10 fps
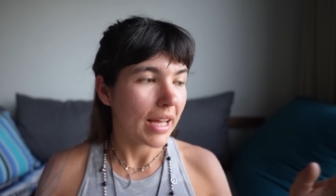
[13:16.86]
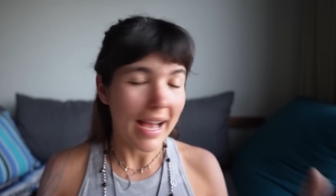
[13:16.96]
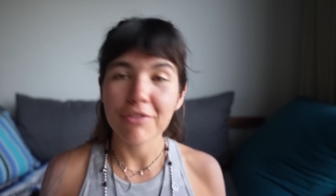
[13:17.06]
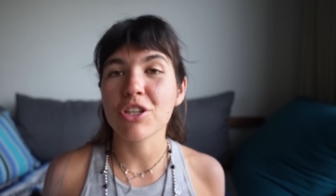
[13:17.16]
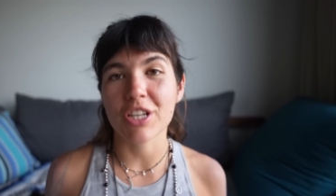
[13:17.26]

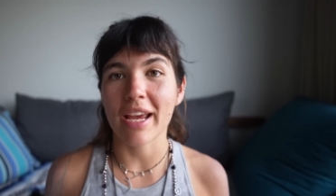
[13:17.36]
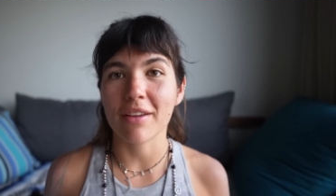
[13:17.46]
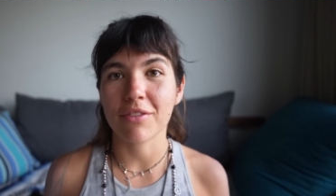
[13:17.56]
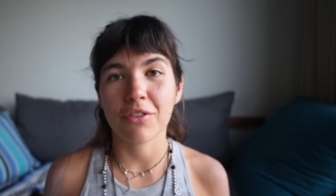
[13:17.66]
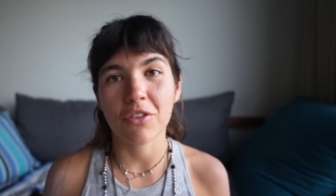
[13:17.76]
have to
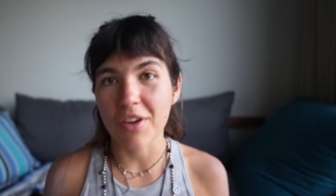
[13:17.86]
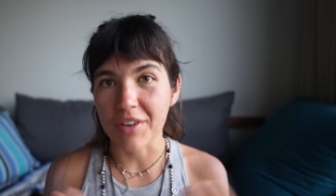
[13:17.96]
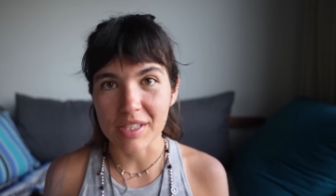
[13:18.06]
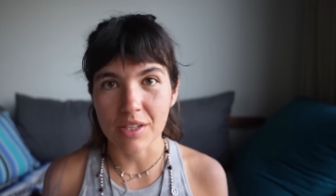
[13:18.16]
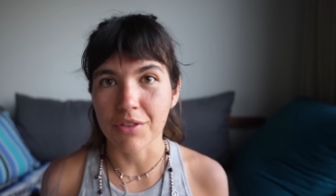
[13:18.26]
shave for
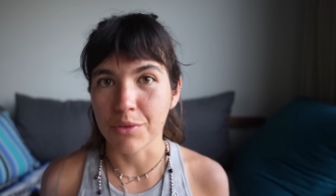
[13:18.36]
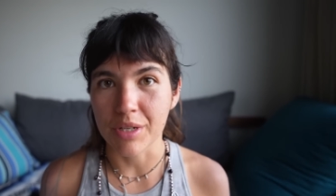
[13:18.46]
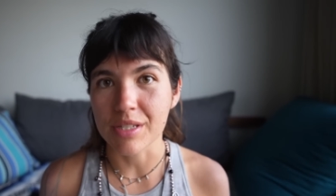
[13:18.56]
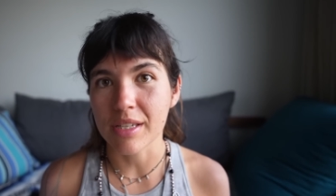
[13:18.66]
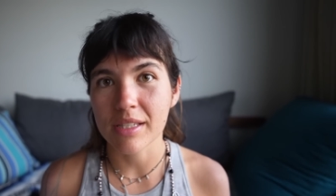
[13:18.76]
various different
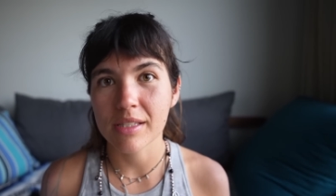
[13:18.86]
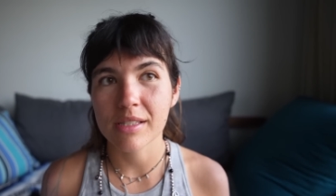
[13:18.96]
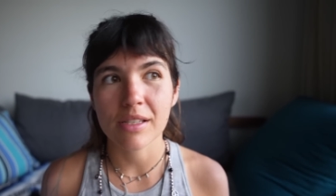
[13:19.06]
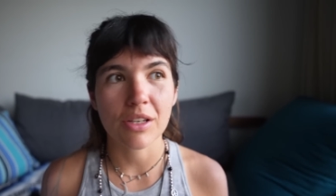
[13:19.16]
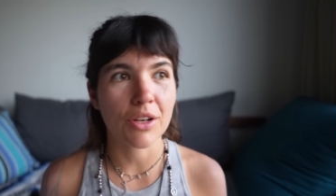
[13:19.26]

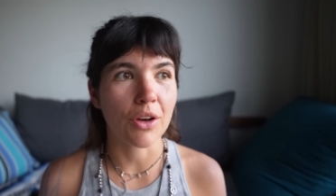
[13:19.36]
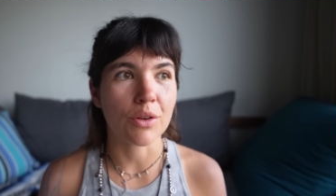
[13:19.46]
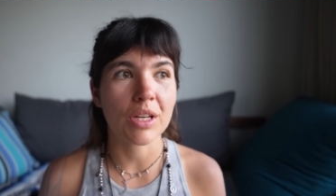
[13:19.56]
reasons, you know,